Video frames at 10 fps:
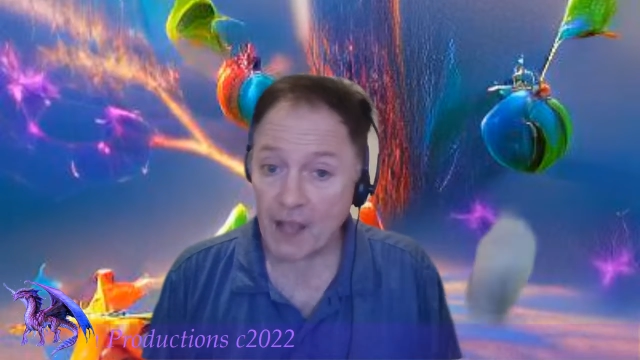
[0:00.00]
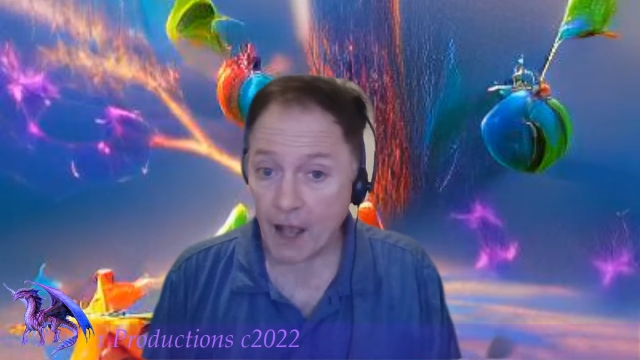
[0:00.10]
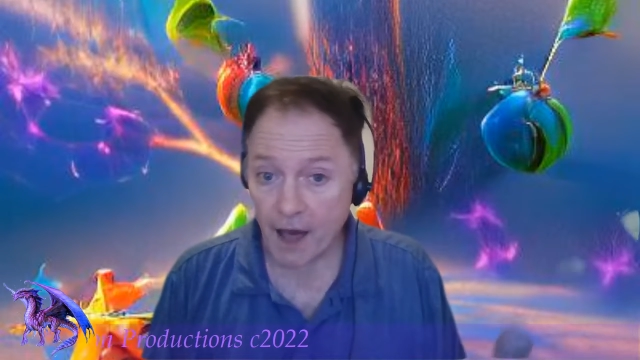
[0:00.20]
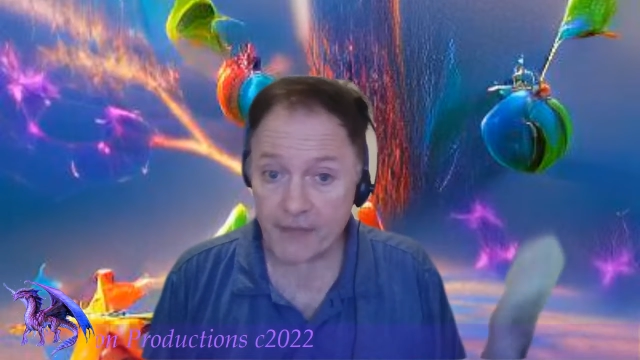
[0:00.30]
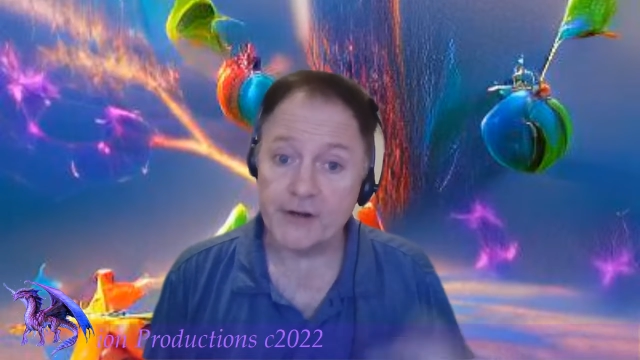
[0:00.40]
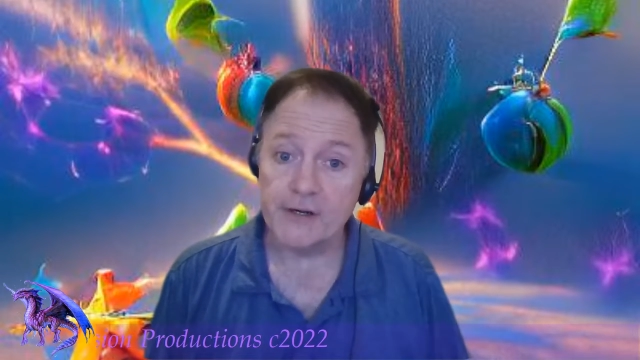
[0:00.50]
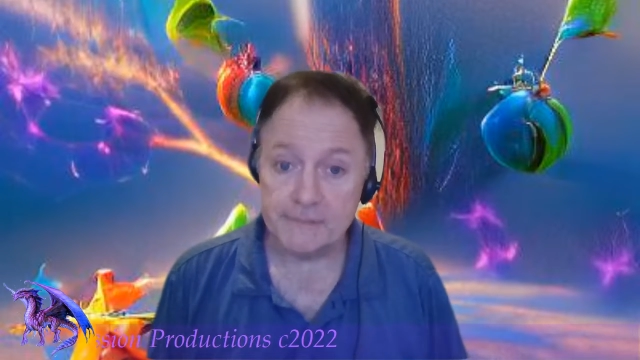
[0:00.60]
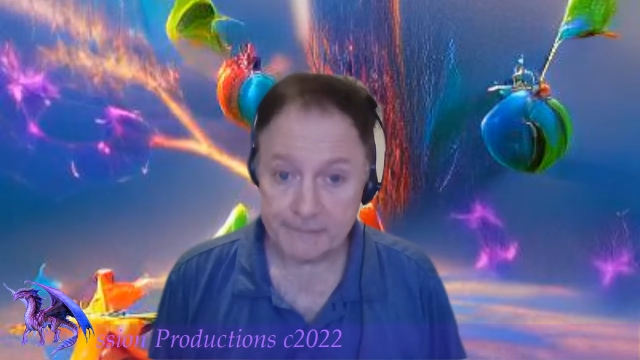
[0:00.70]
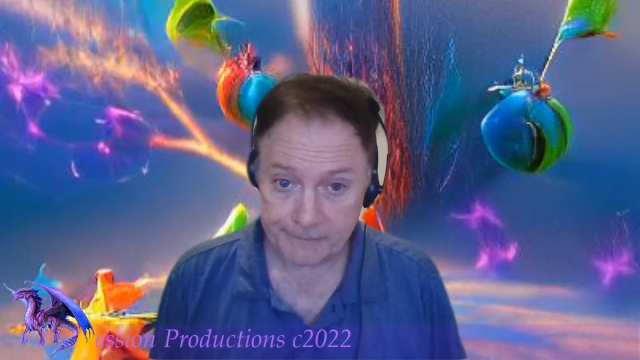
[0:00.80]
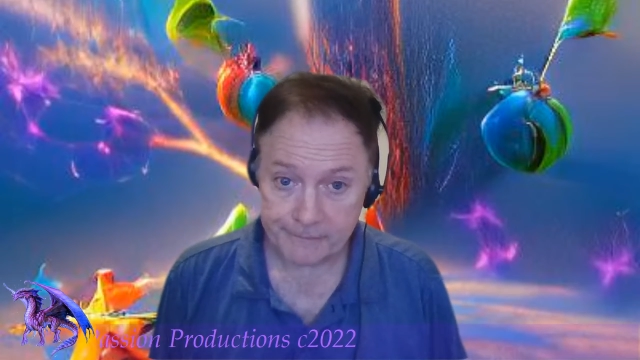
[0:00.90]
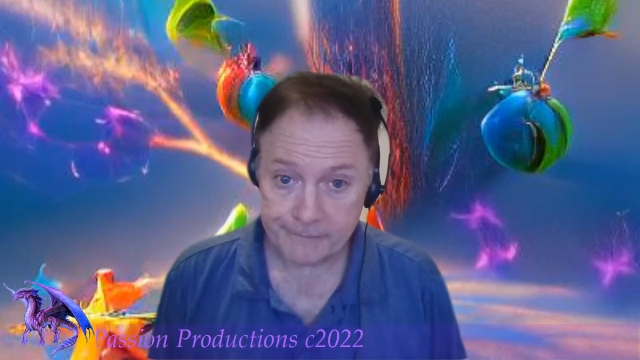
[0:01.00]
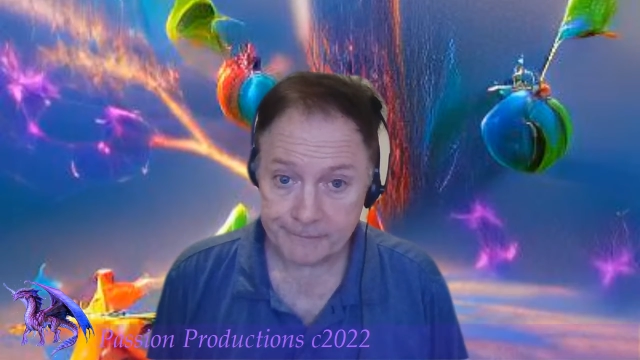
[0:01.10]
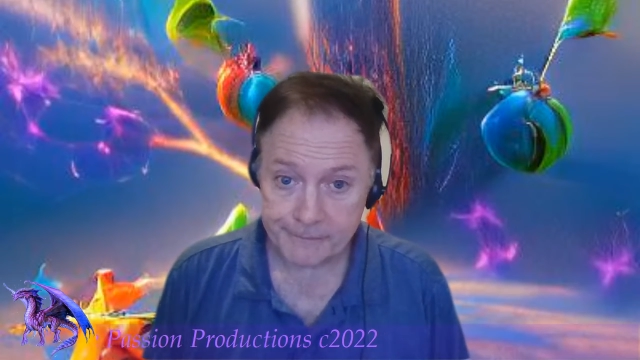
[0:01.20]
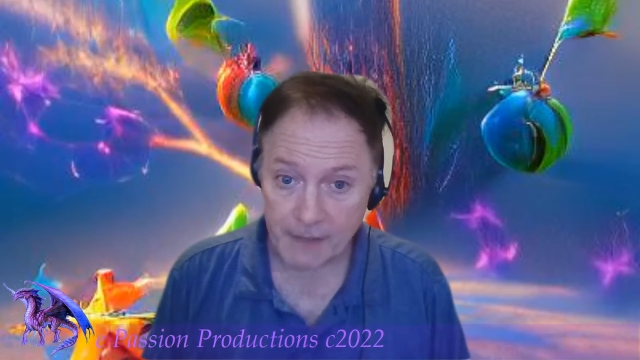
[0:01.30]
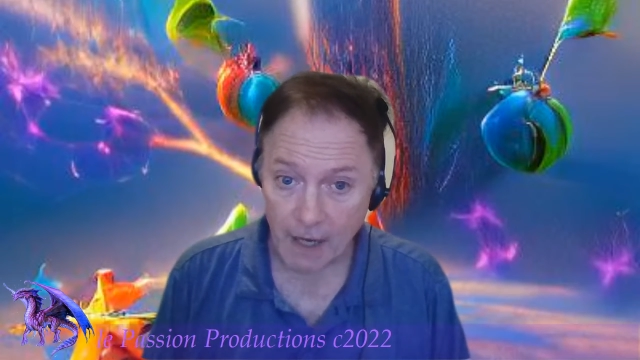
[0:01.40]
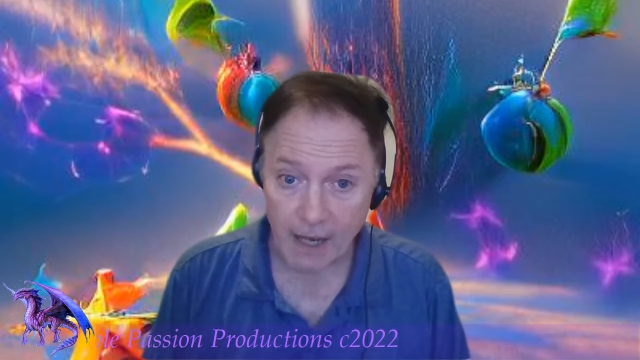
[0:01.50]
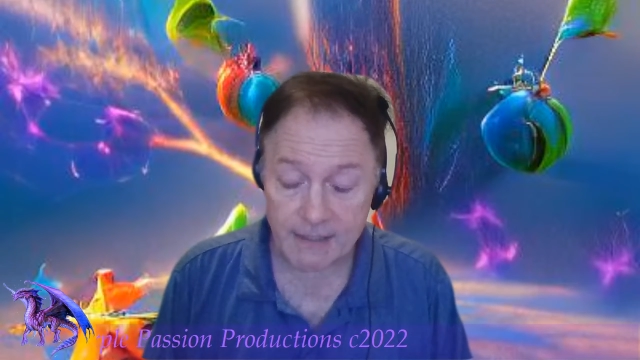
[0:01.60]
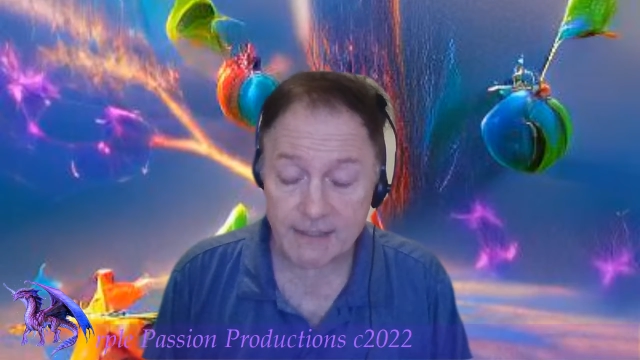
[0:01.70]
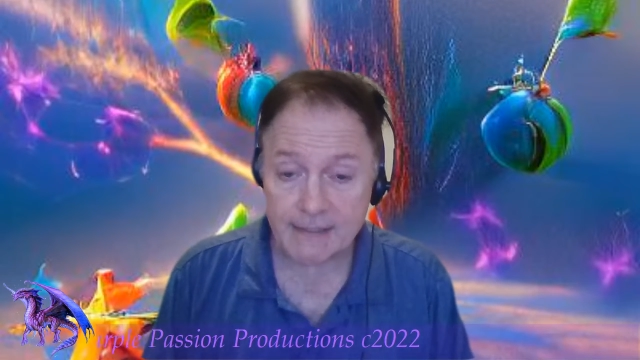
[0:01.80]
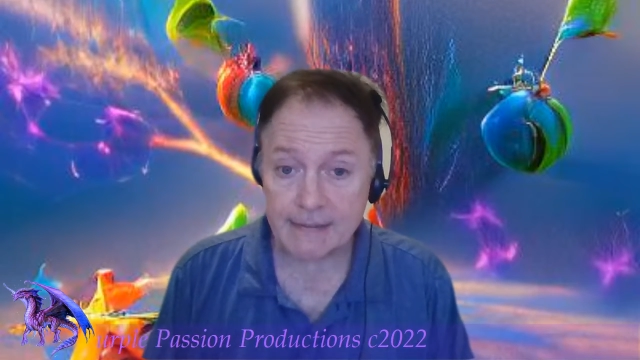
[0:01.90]
Other
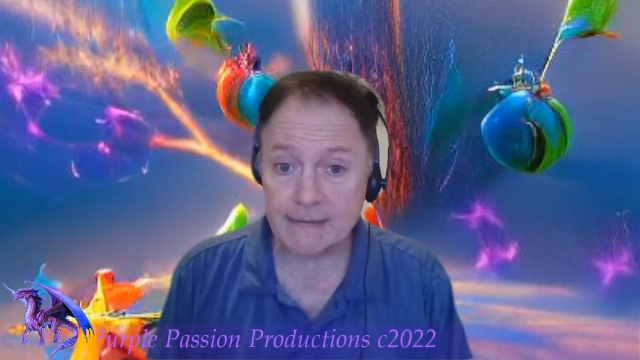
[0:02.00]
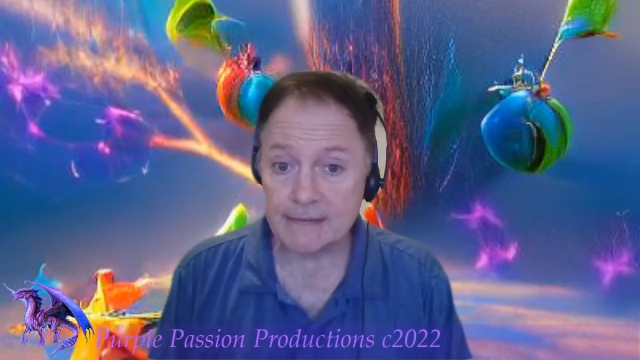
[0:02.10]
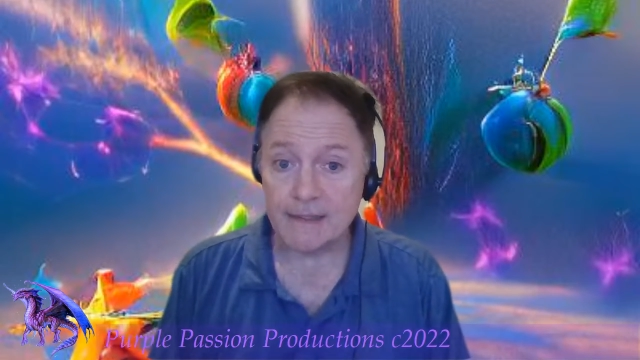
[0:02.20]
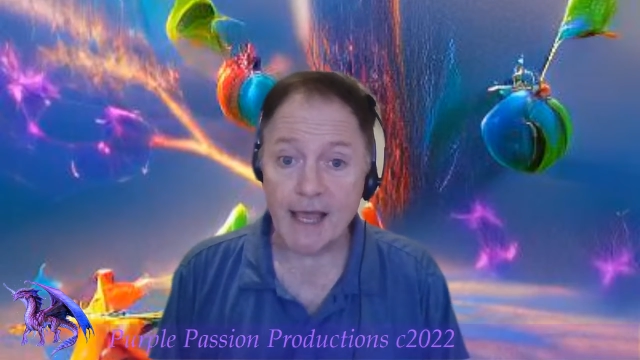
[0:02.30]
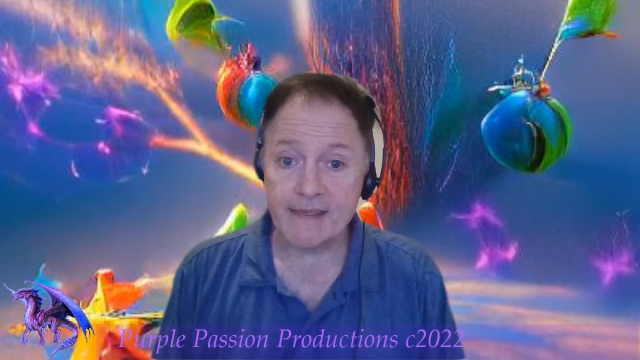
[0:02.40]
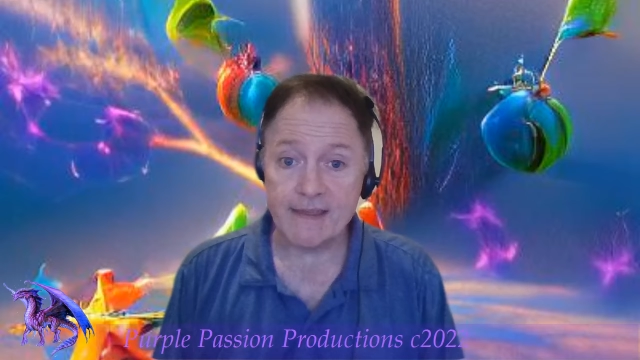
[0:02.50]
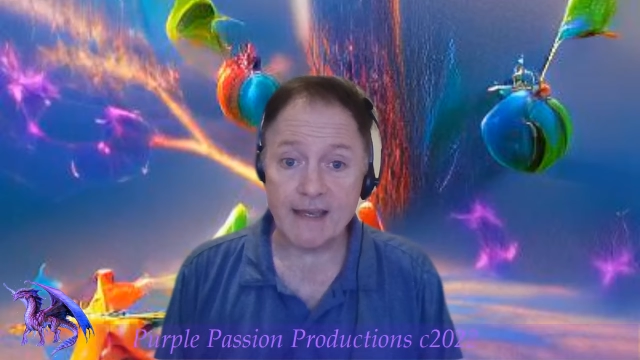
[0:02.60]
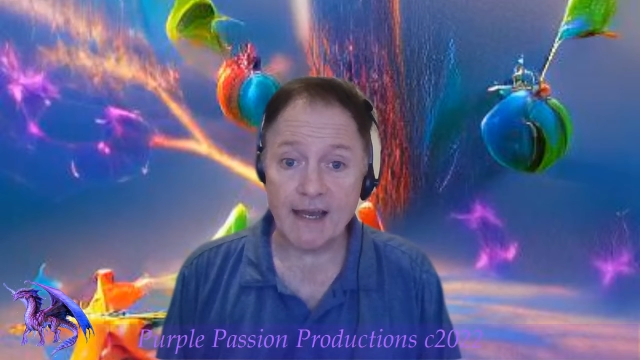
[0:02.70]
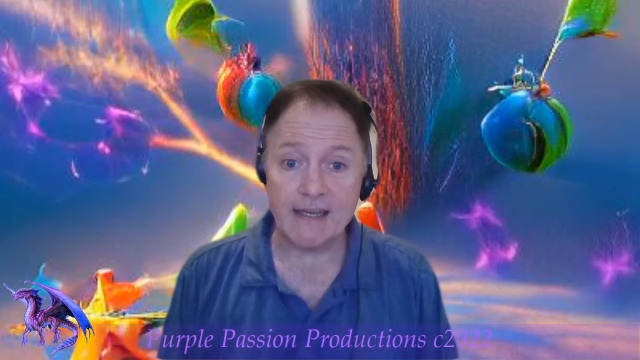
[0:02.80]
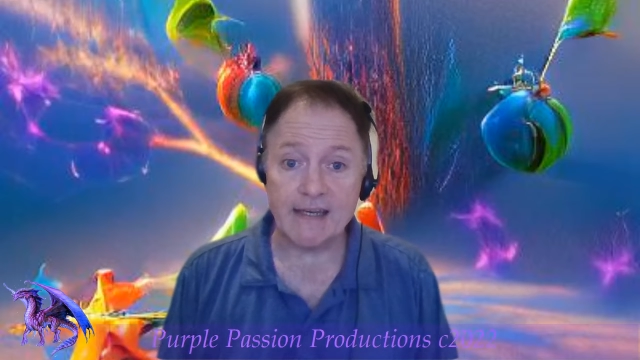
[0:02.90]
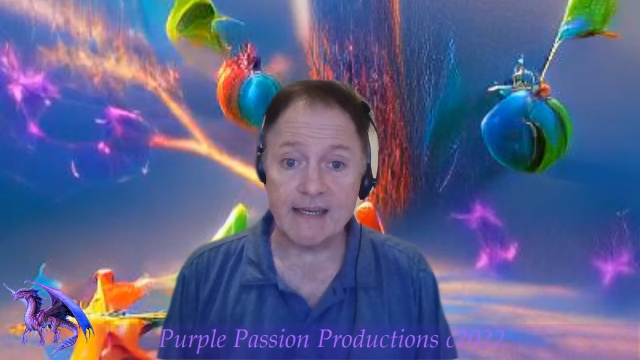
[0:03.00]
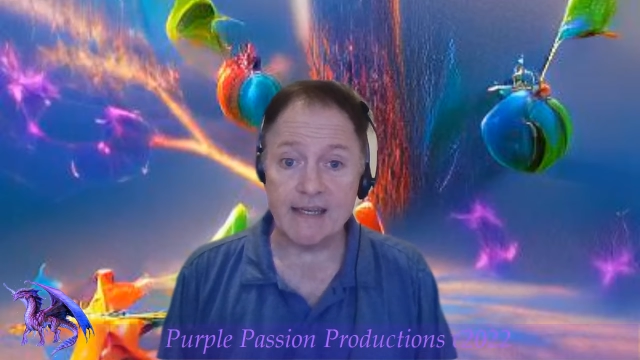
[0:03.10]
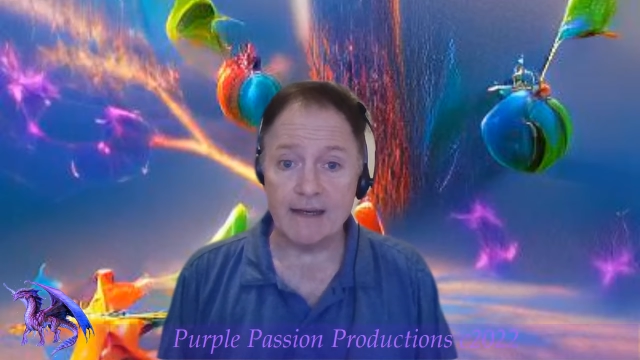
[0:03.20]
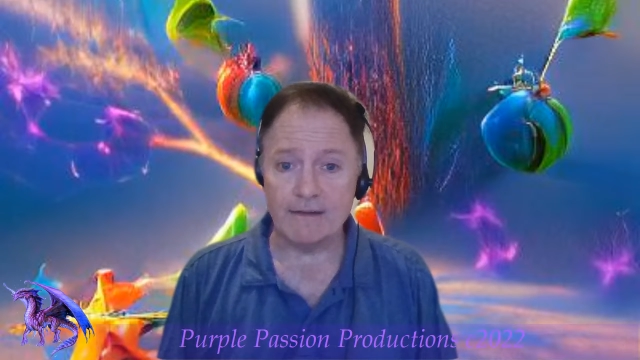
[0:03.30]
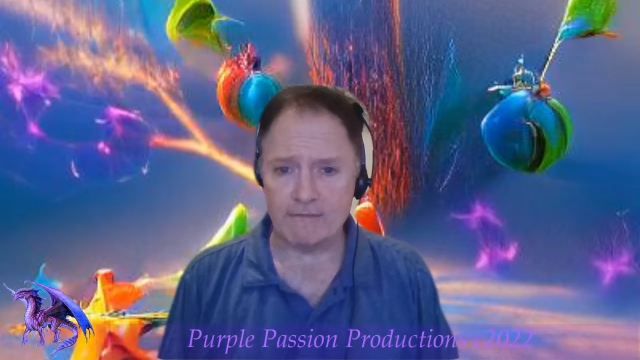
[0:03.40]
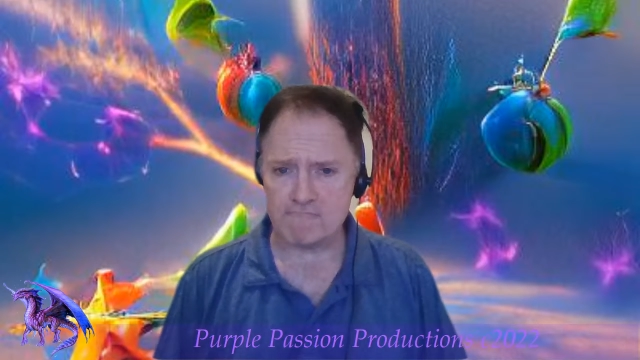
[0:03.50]
gods like the idea of,